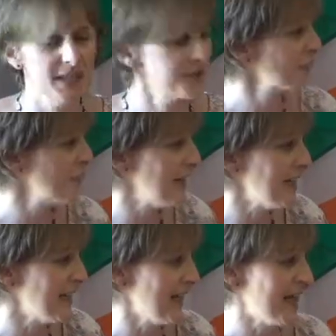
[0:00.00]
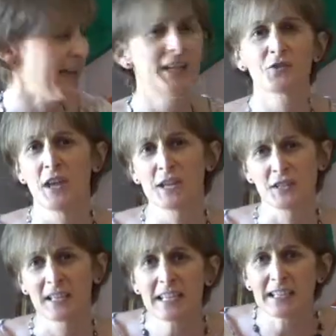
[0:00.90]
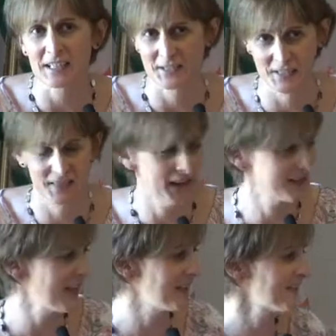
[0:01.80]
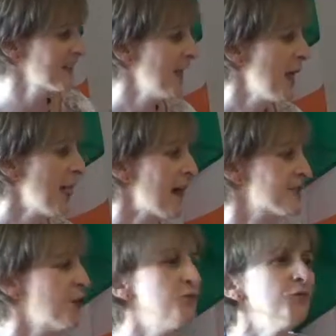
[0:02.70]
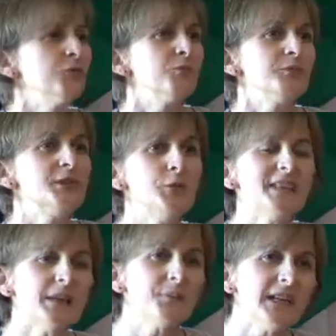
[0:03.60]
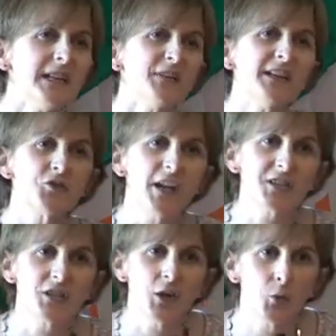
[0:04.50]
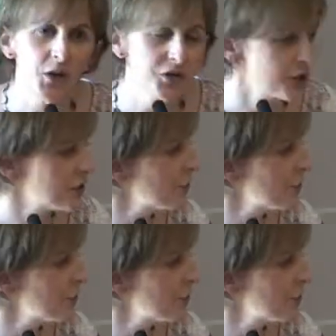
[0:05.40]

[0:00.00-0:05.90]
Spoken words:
is really an international legalist in that sense. So do we then believe in international coercion? Do